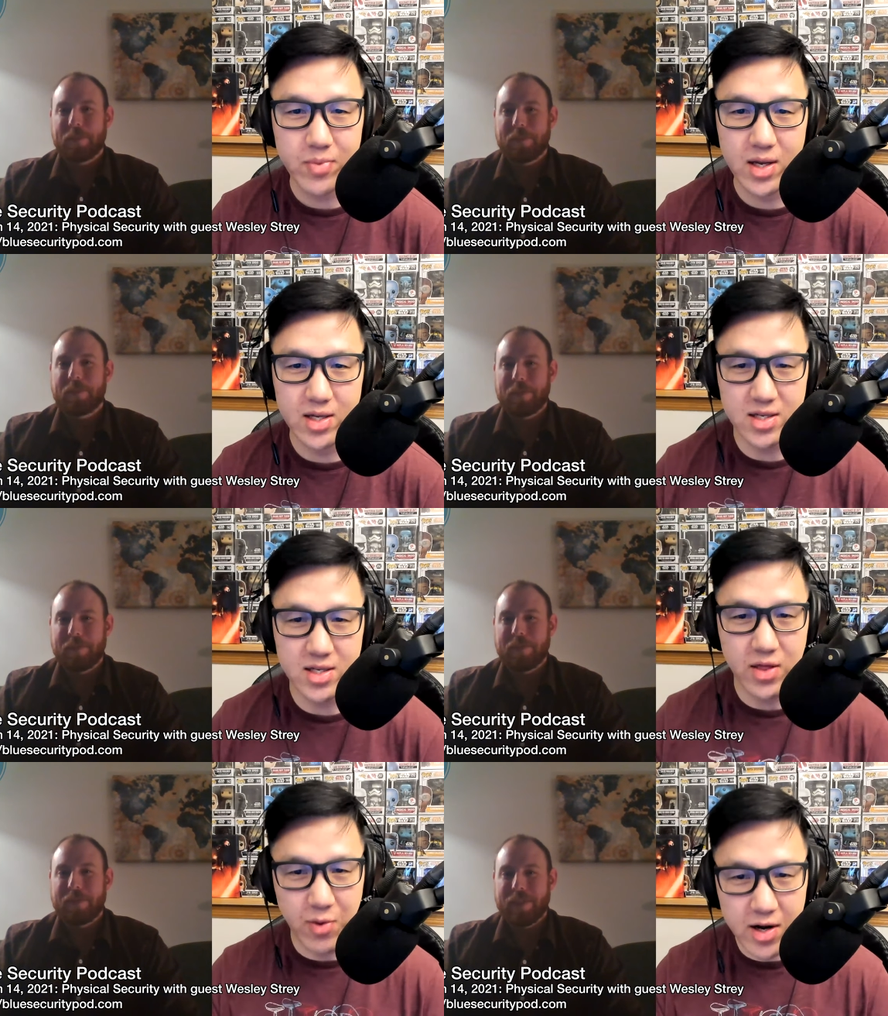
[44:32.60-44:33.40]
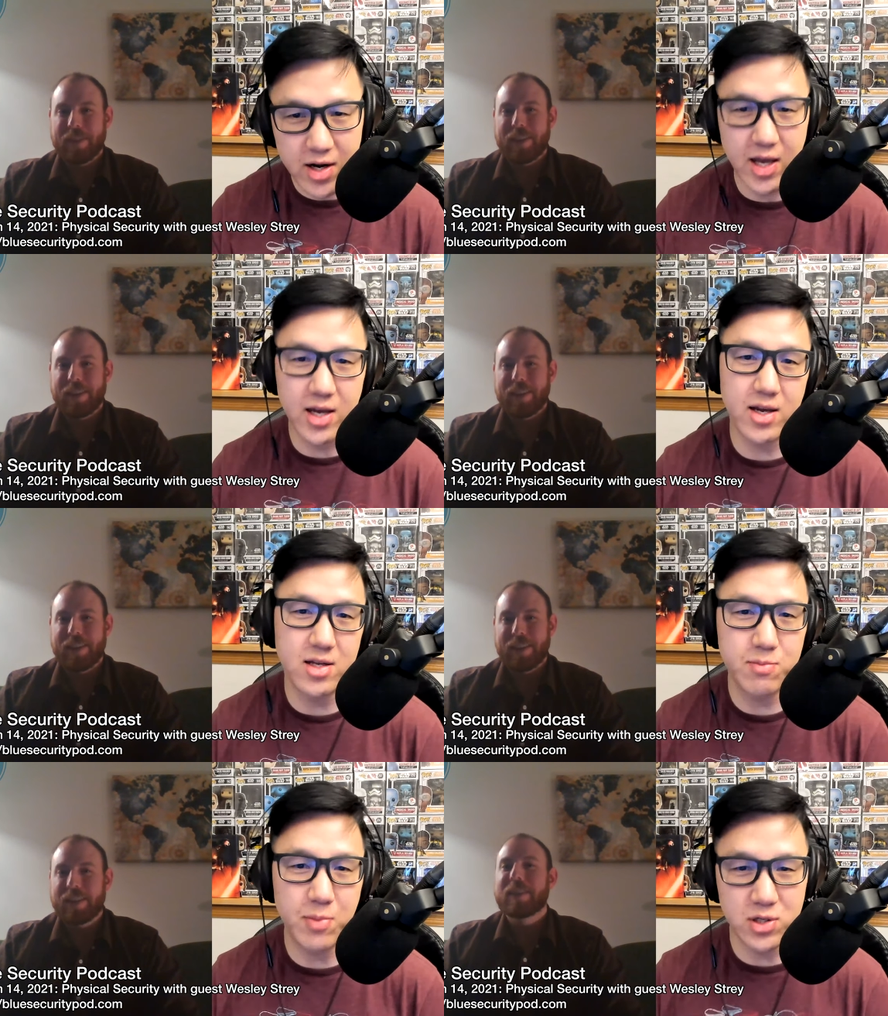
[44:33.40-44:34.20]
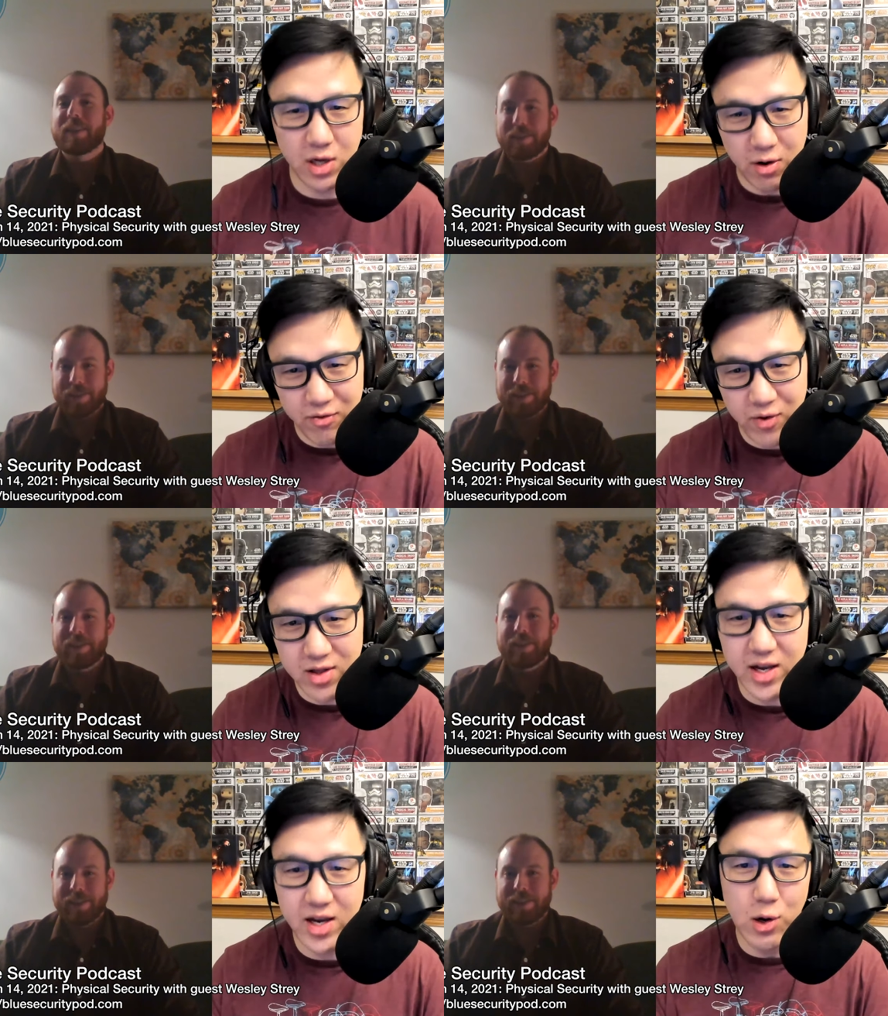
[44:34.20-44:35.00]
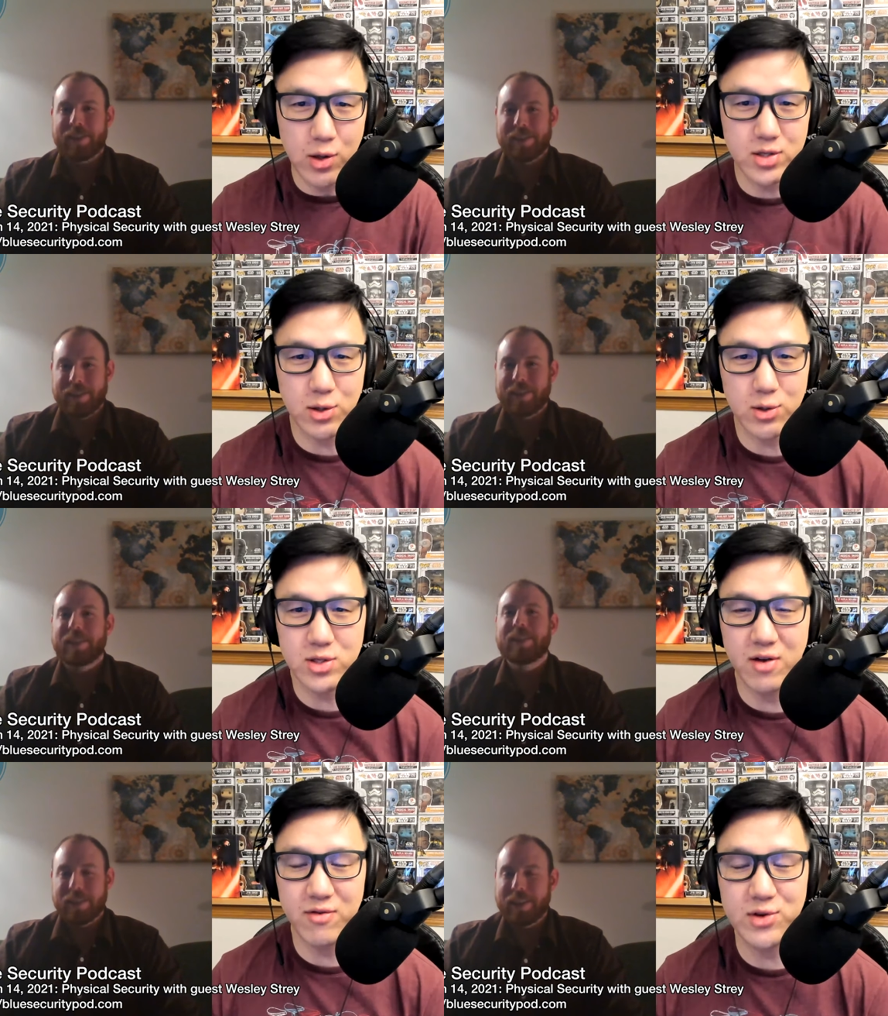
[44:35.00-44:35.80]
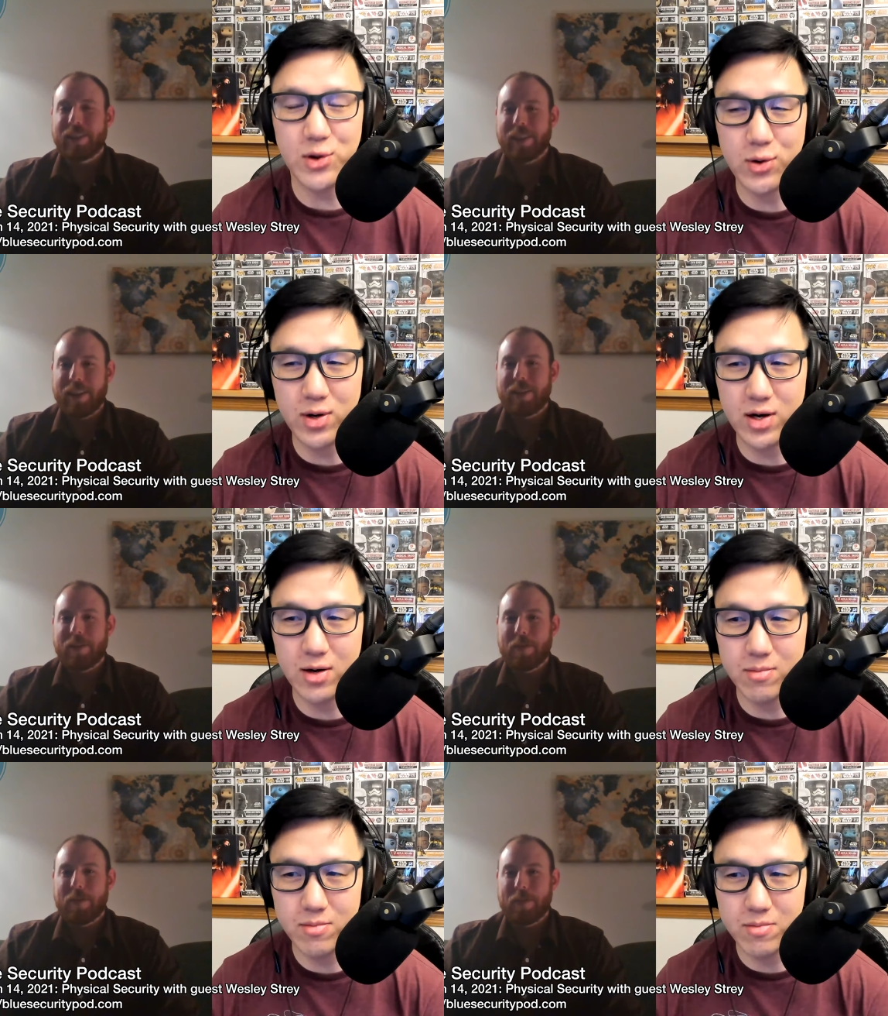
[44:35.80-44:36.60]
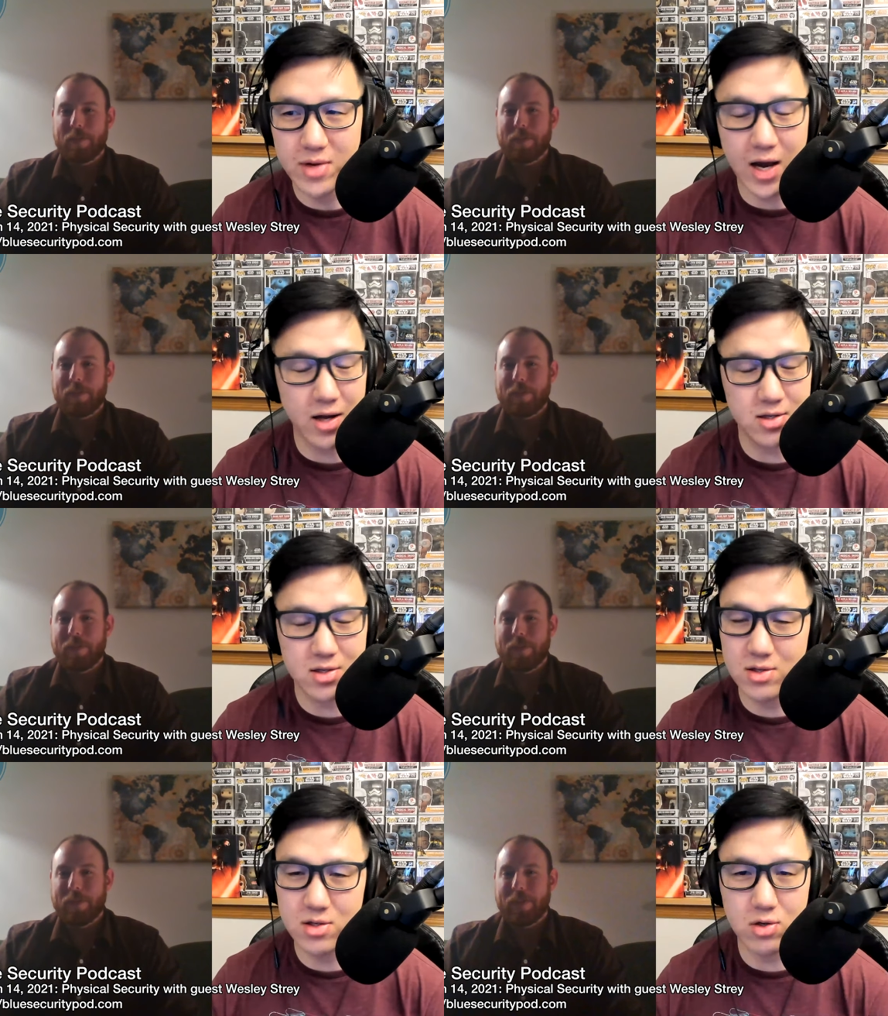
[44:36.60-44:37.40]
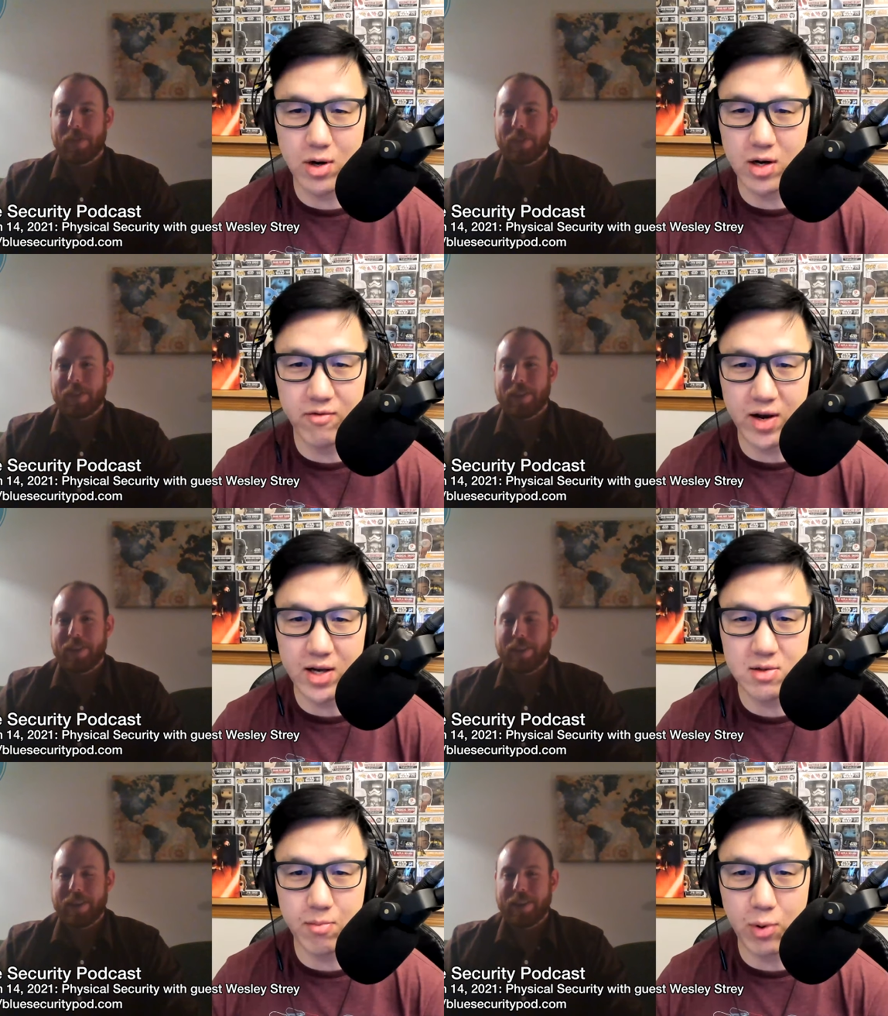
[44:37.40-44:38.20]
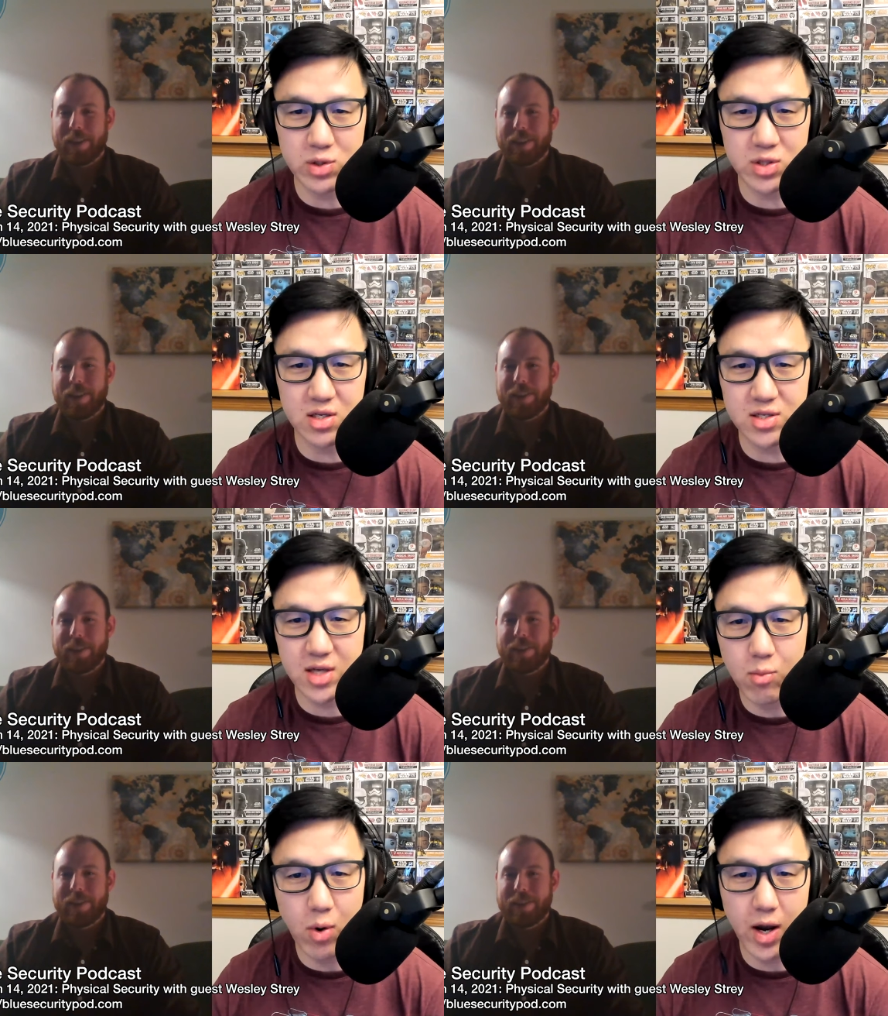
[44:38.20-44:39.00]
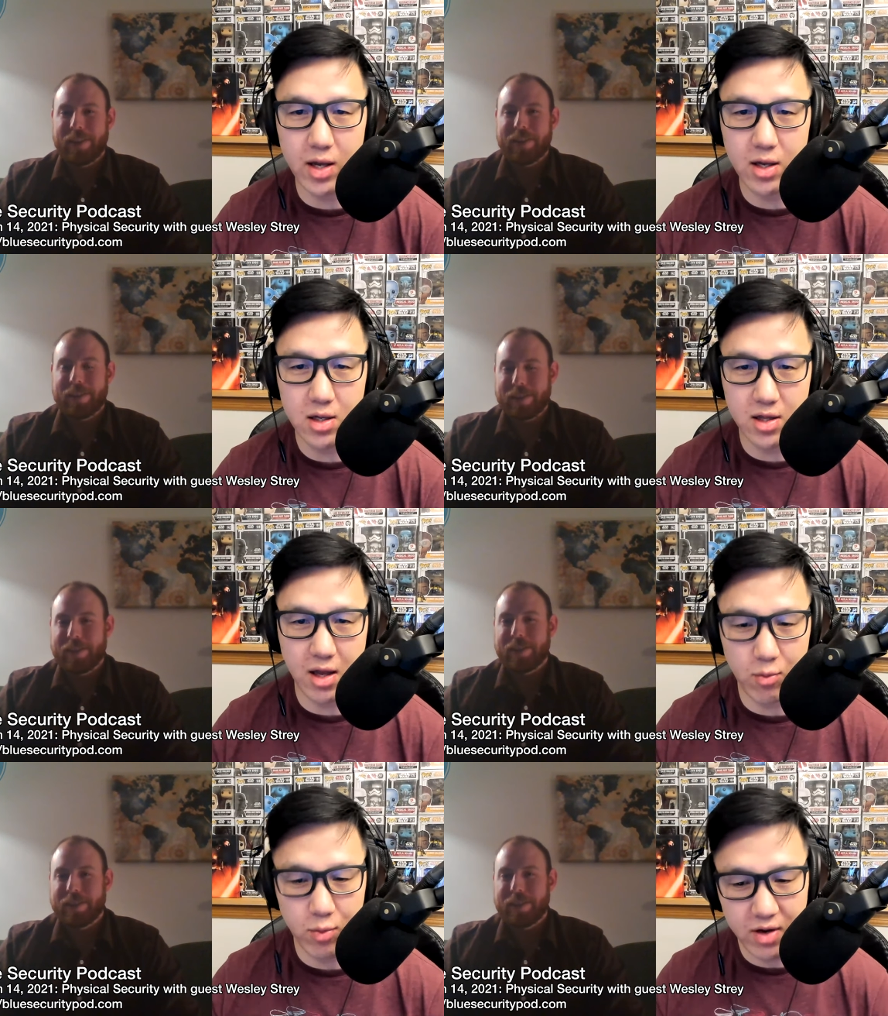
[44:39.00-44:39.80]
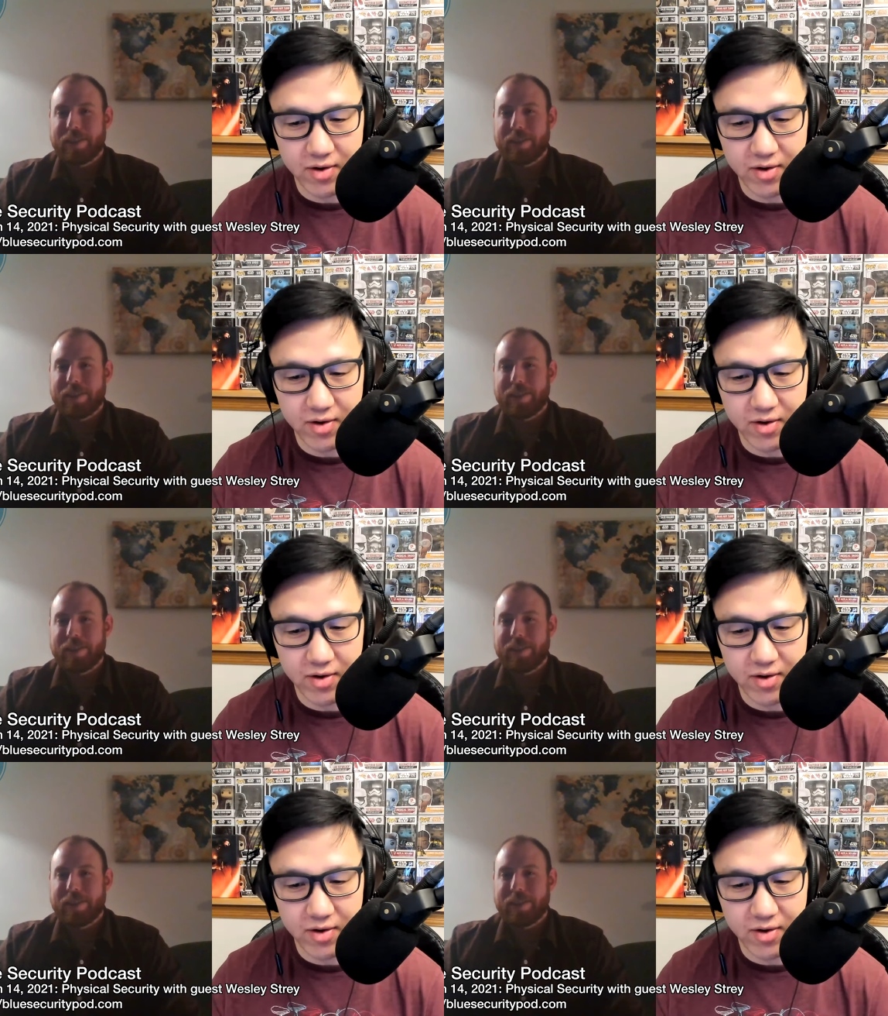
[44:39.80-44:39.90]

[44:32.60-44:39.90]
Speaker 1: is non-threatening, is budgetary friendly, and all this other stuff. So um, yeah, great advice. Approach it the same way that we've